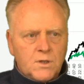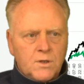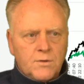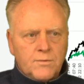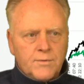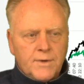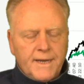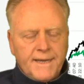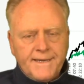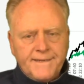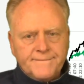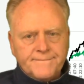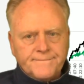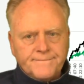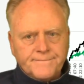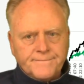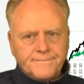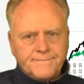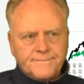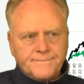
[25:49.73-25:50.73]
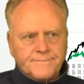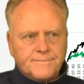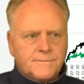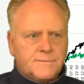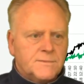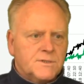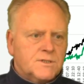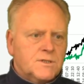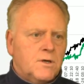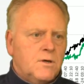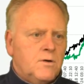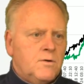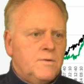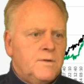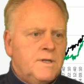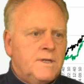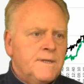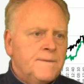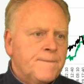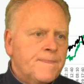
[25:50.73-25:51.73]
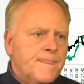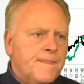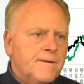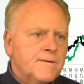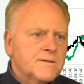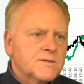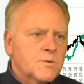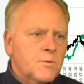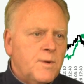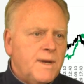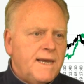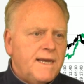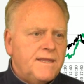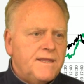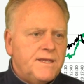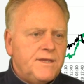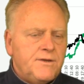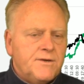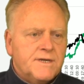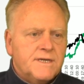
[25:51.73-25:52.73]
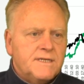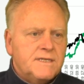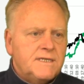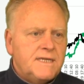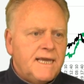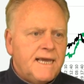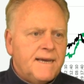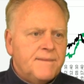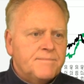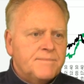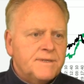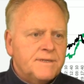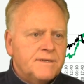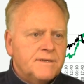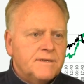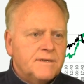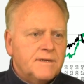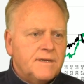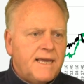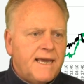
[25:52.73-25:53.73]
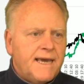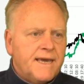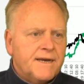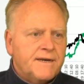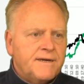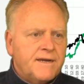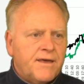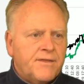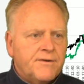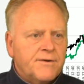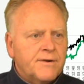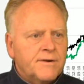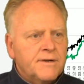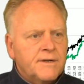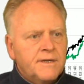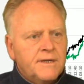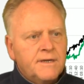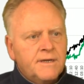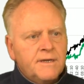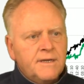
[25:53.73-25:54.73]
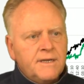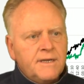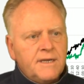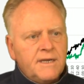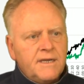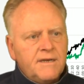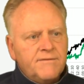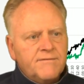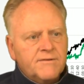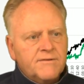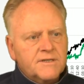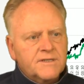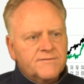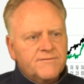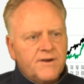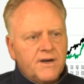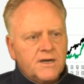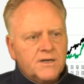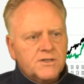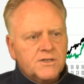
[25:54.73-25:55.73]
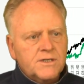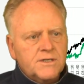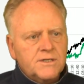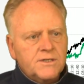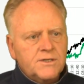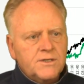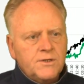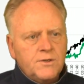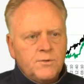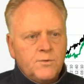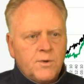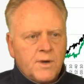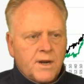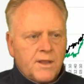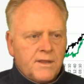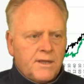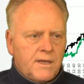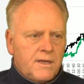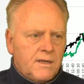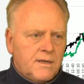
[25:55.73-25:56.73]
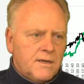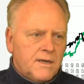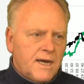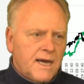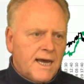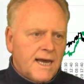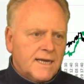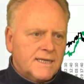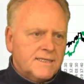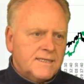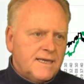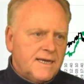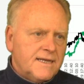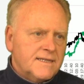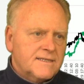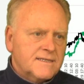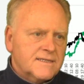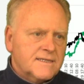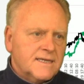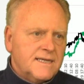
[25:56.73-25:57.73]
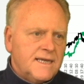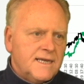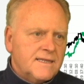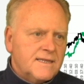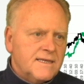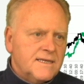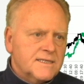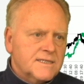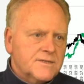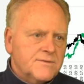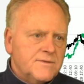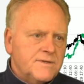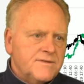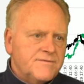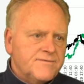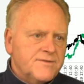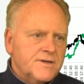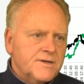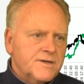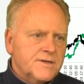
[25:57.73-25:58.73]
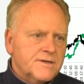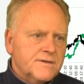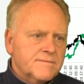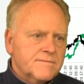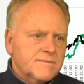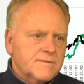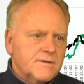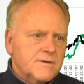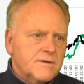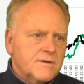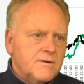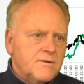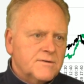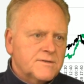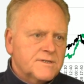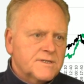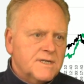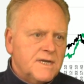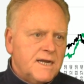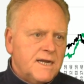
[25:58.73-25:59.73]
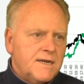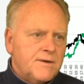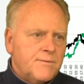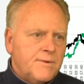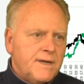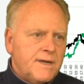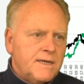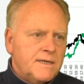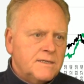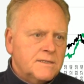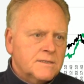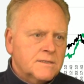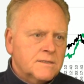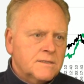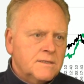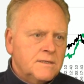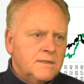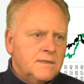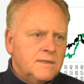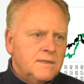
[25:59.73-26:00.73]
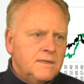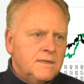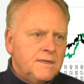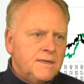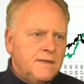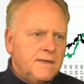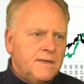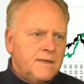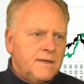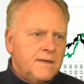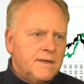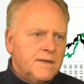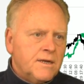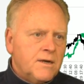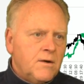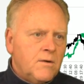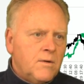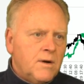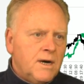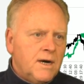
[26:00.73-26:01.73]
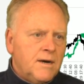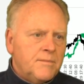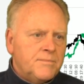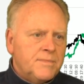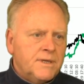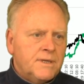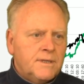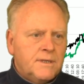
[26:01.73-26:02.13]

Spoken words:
right? So there's a way that you could dampen, add another inverse function to one of the octets to get this to invert or go sideways and go up.